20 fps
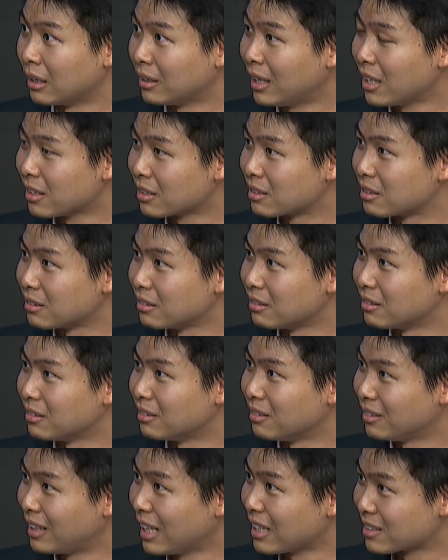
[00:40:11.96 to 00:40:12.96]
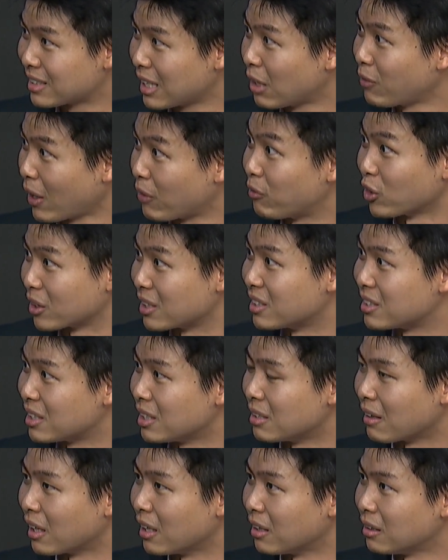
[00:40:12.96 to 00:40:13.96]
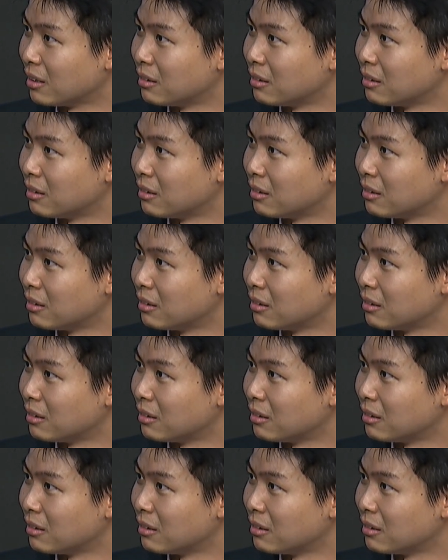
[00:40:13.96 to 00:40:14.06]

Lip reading: And that's self-advocacy, right?